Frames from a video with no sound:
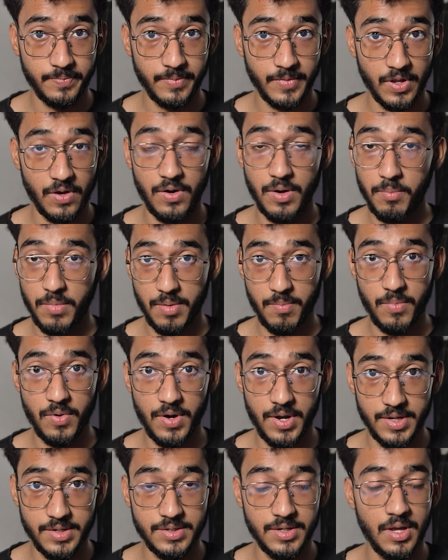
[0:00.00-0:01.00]
Remember
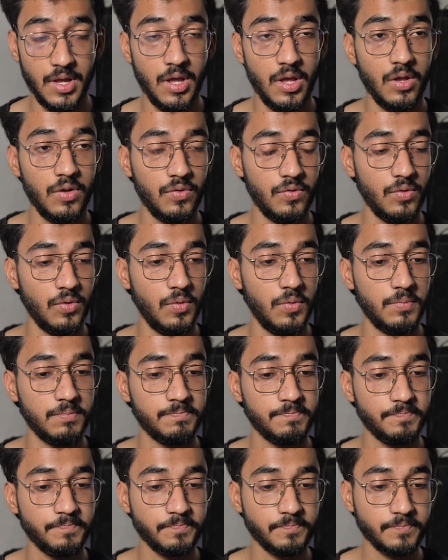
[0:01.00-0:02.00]
it. So
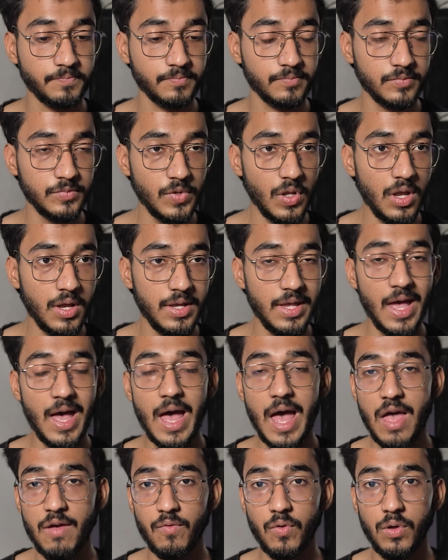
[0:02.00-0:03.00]
yeah,
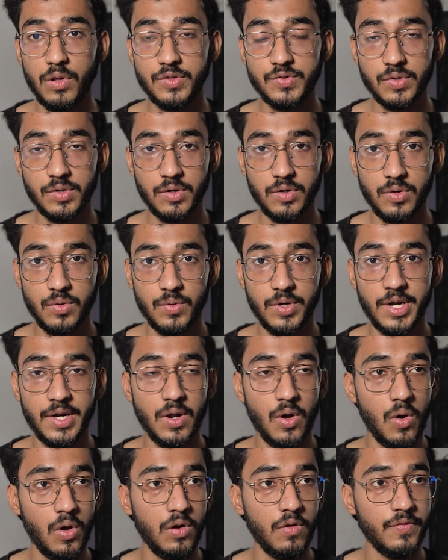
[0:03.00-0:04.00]
I've also included
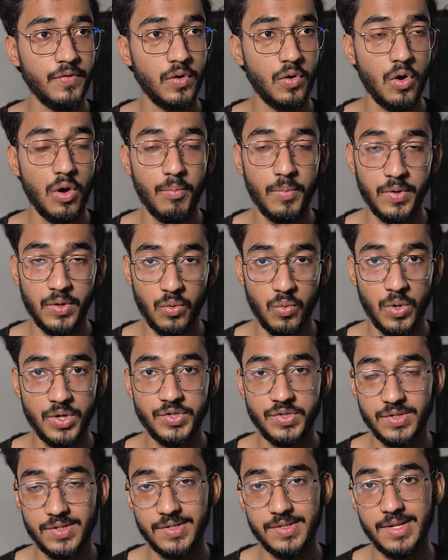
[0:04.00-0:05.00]
all of the common
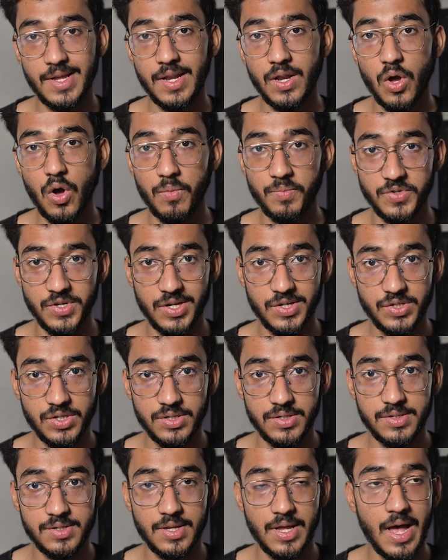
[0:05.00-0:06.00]
questions and
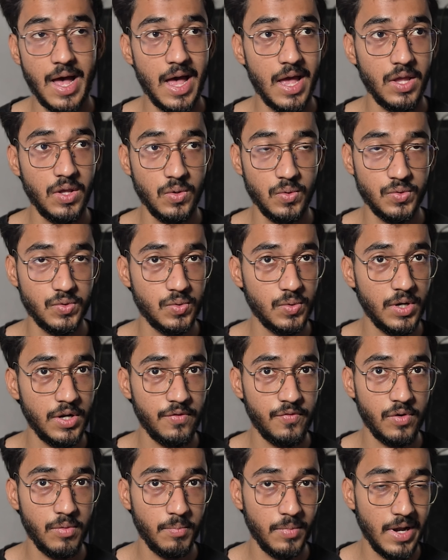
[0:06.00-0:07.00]
objections I used to get
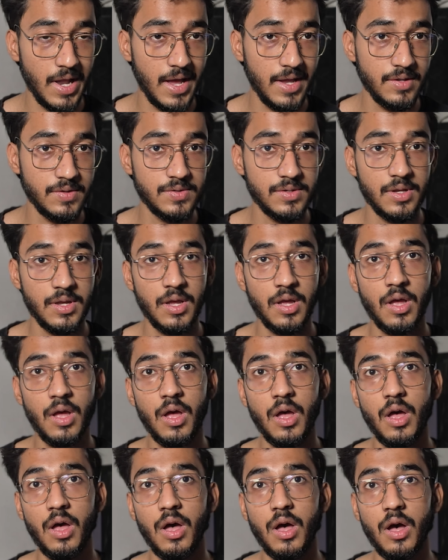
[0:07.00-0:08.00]
from clients.
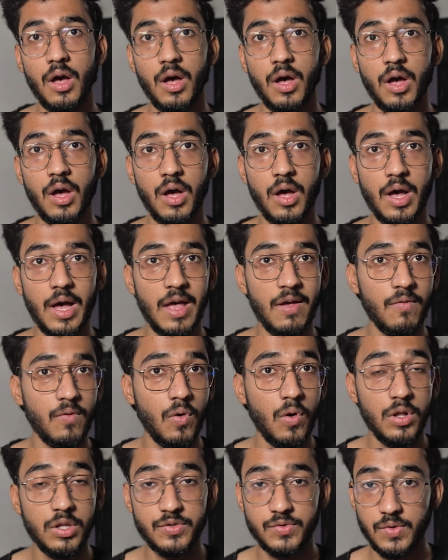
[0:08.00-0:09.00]
I've
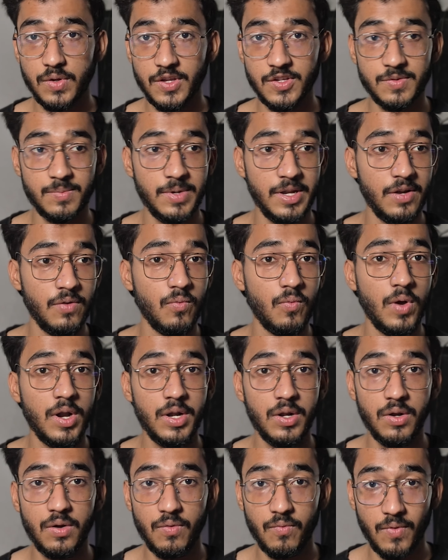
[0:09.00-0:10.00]
also explained
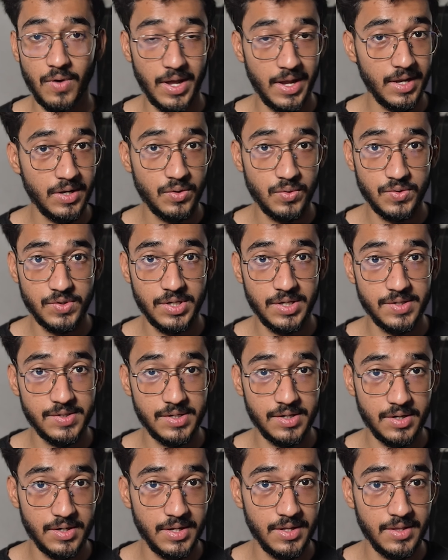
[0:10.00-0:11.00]
why to say
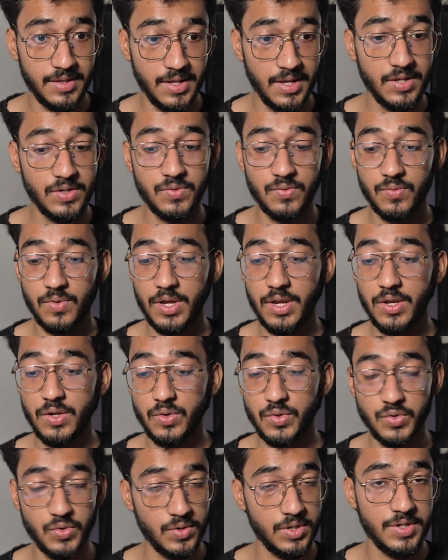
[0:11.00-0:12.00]
certain things, why you
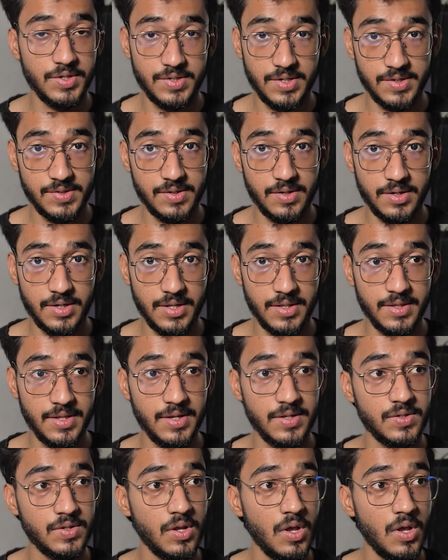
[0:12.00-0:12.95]
shouldn't say certain things,